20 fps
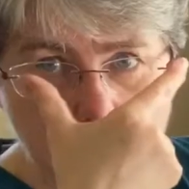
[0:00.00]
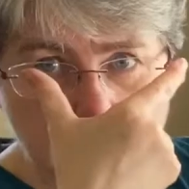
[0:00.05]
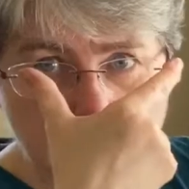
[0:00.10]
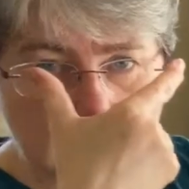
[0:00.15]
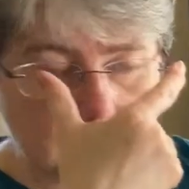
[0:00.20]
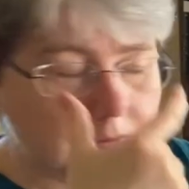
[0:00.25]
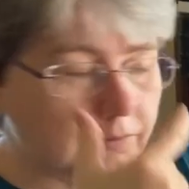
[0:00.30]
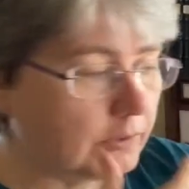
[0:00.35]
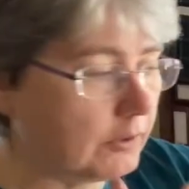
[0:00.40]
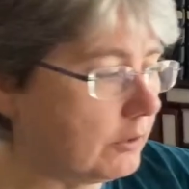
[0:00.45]
are
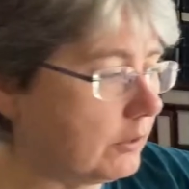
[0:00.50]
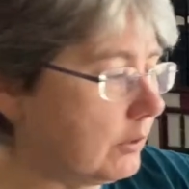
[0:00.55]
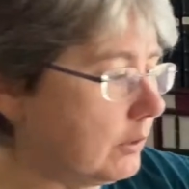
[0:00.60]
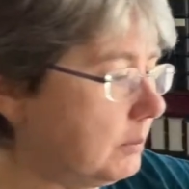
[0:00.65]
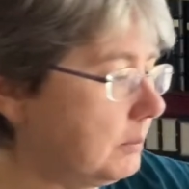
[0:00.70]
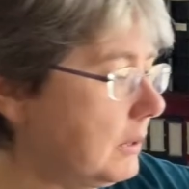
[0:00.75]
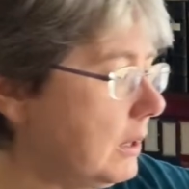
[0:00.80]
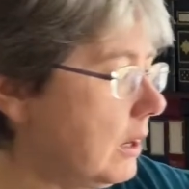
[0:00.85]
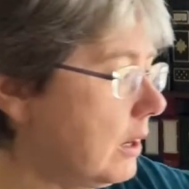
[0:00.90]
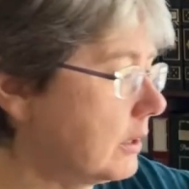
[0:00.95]
further
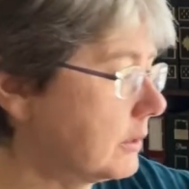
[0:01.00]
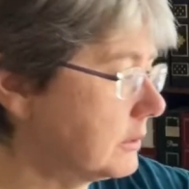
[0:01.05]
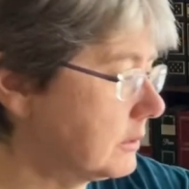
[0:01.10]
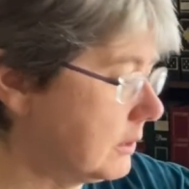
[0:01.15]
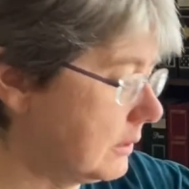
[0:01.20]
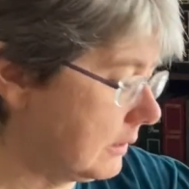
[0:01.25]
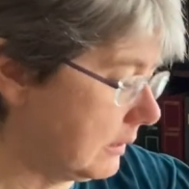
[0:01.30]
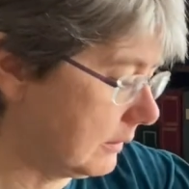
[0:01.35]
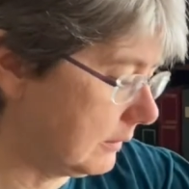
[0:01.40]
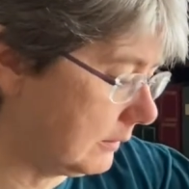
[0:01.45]
apart to
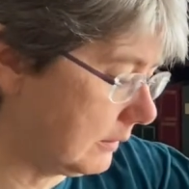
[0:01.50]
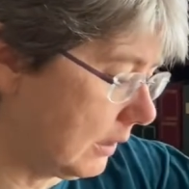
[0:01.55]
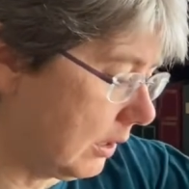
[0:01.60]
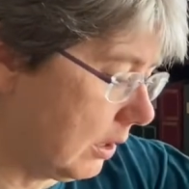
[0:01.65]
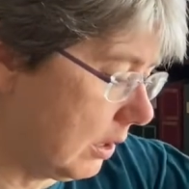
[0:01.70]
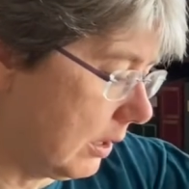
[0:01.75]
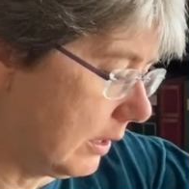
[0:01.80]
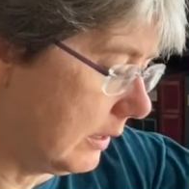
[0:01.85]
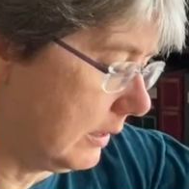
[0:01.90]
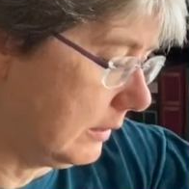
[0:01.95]
the
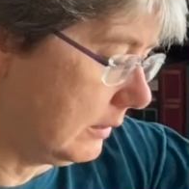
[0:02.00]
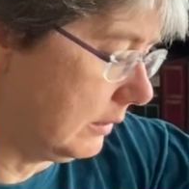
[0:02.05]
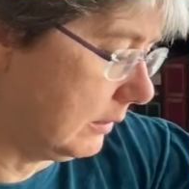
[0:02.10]
side.